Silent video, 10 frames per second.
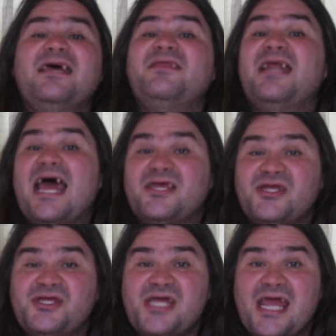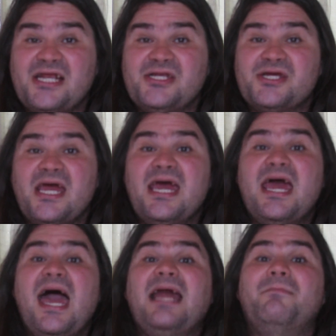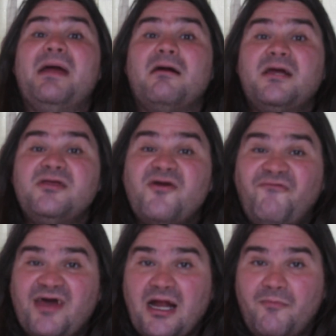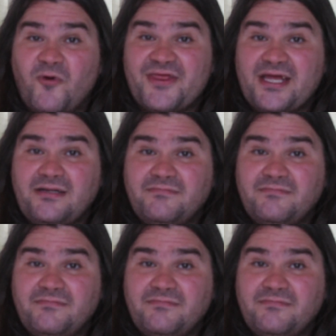that has to change. And Americans are fed up with it.